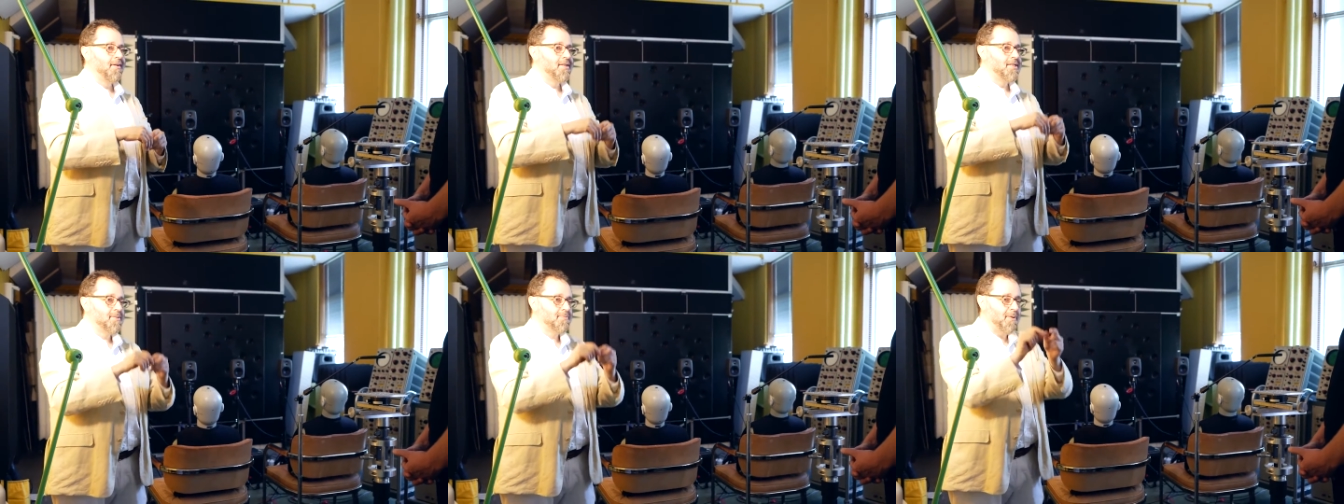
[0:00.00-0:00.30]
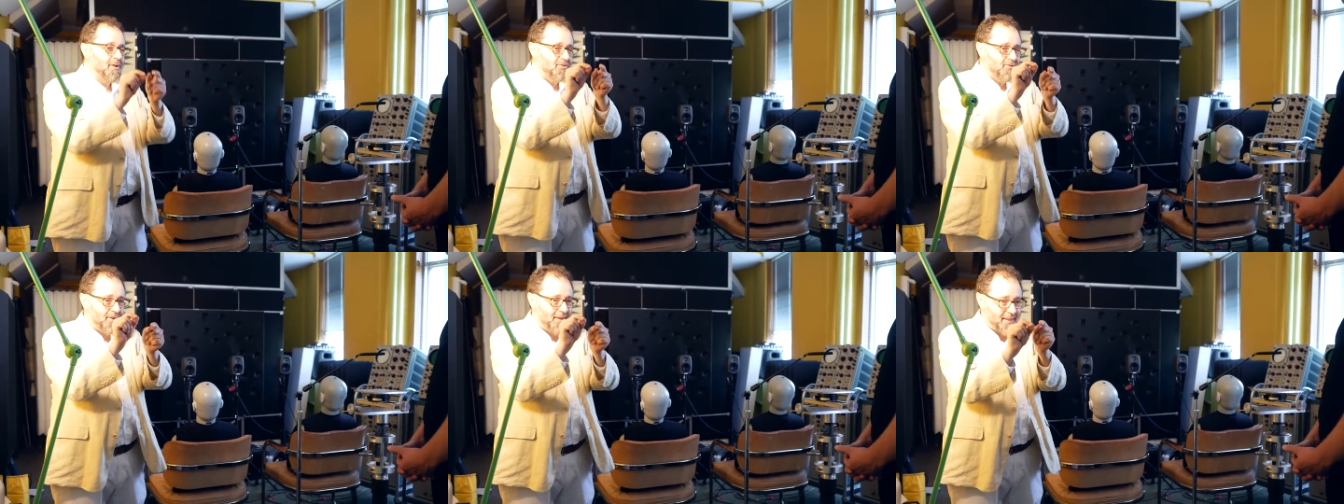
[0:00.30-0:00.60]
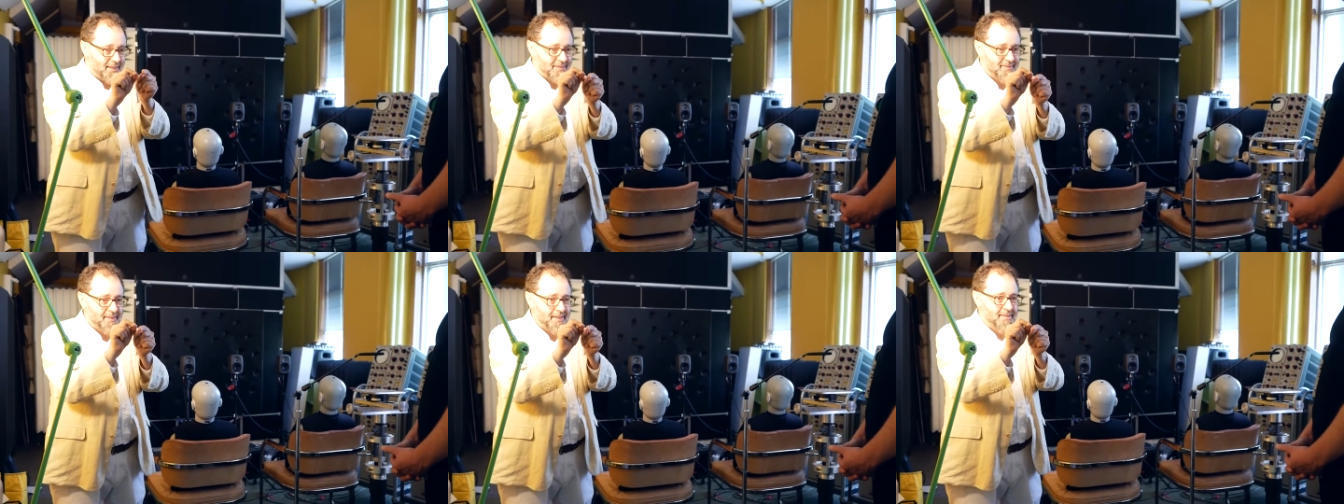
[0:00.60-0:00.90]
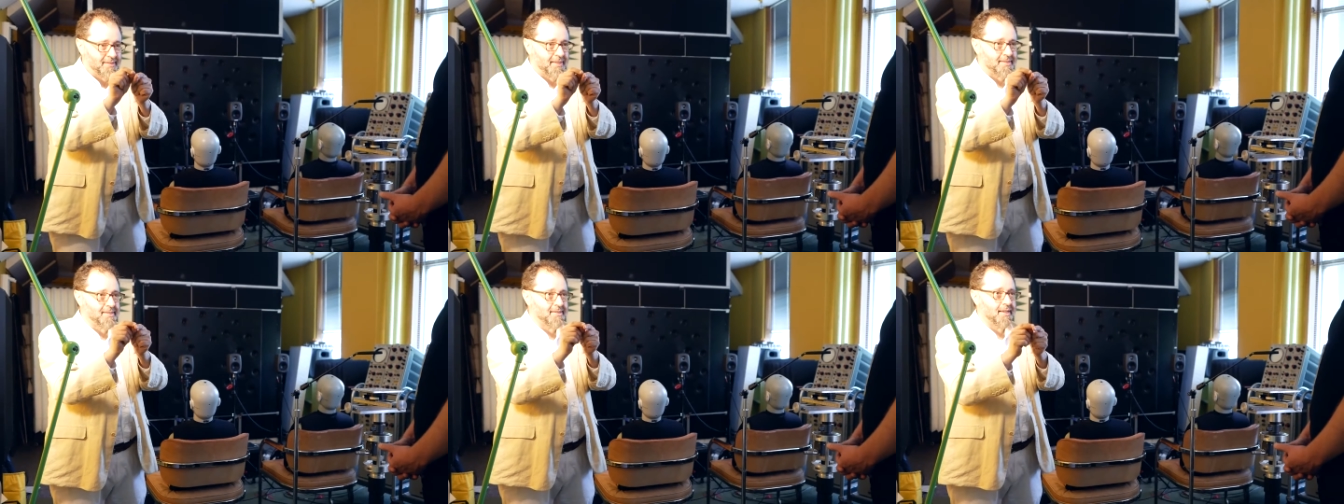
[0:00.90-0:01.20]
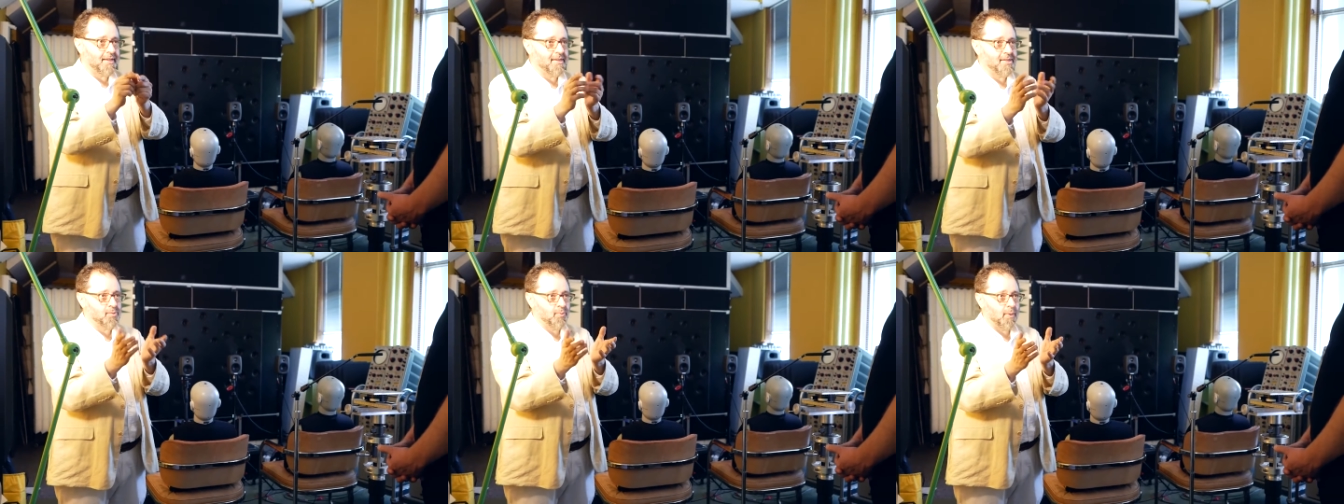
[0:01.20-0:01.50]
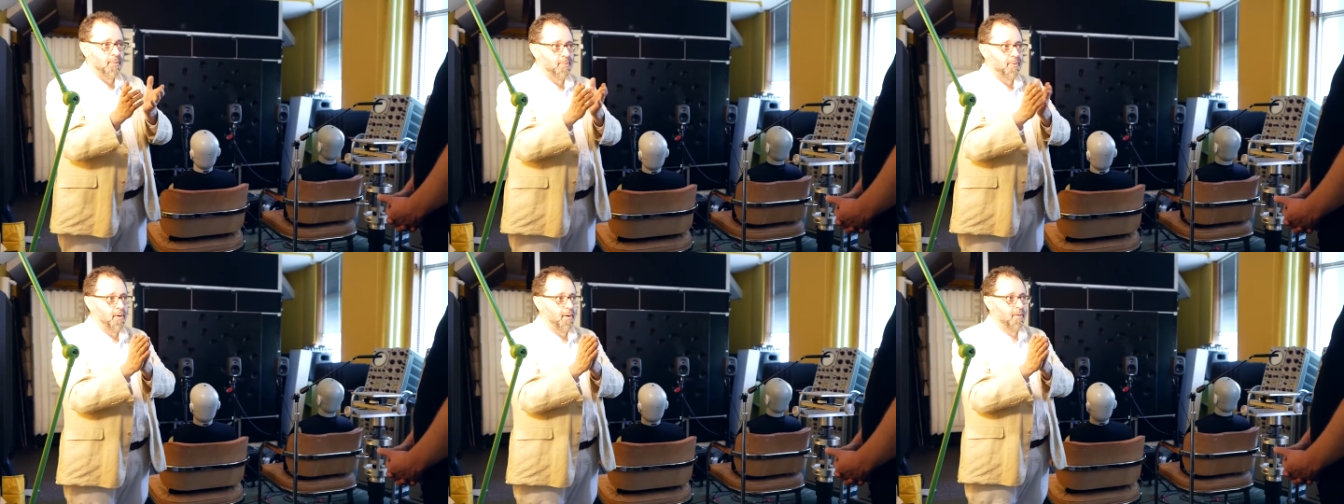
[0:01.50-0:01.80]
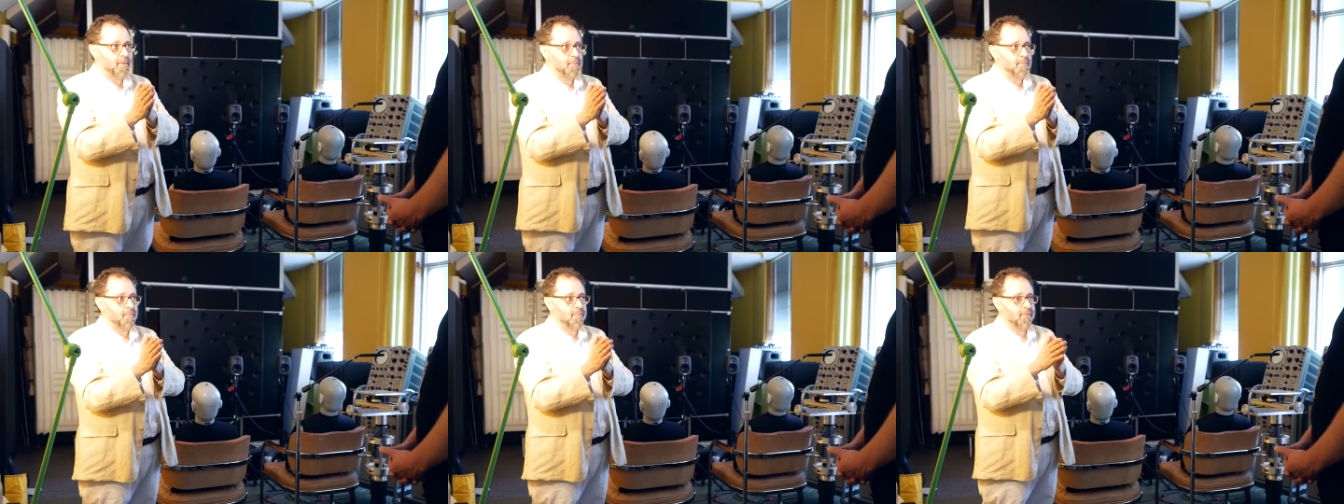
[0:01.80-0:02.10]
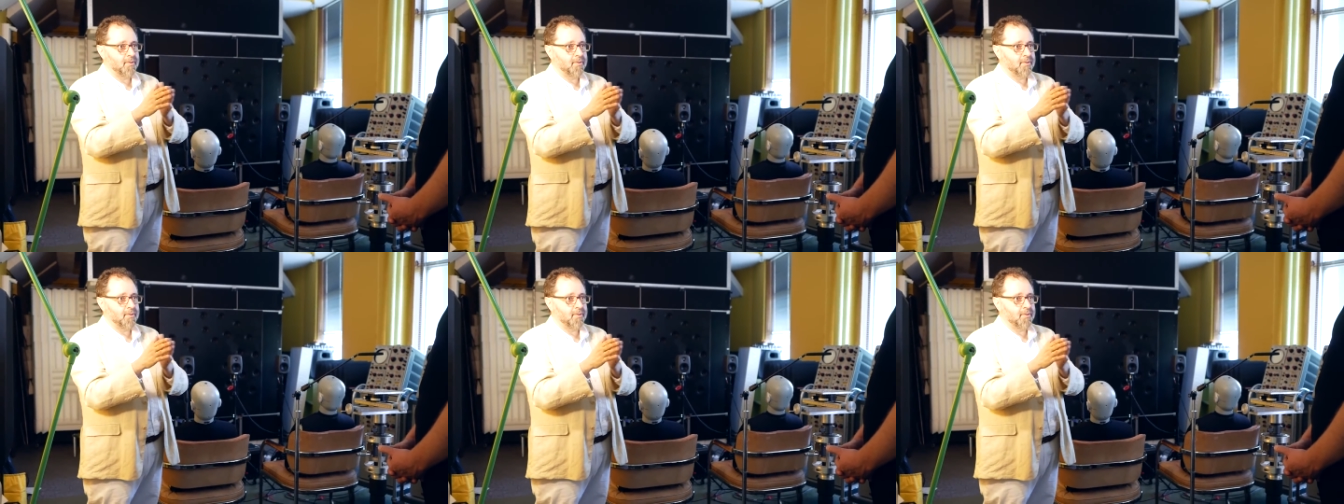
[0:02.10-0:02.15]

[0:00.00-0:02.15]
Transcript: spatial aliasing, as I said, is one problem.